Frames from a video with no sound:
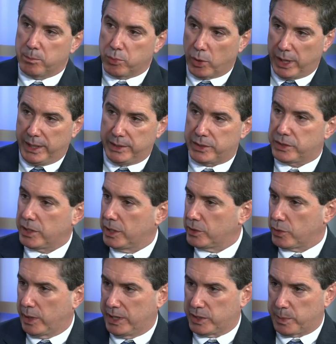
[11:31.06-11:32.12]
embraced
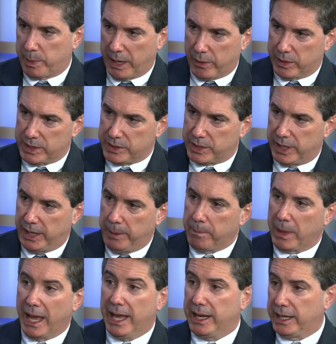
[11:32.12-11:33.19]

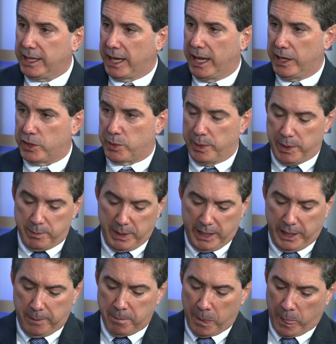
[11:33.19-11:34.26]
transparency and engagement,
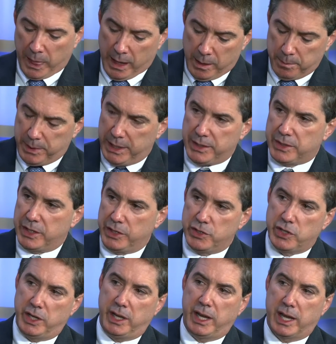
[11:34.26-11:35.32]
meaning
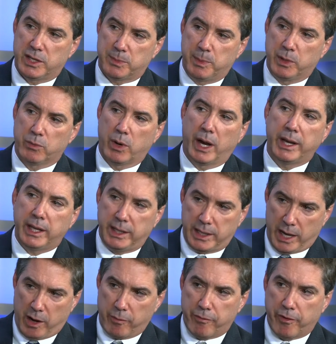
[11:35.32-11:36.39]
PCG has been
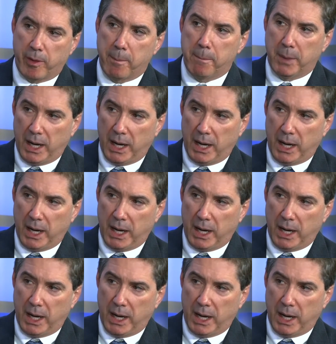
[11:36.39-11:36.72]
writing now for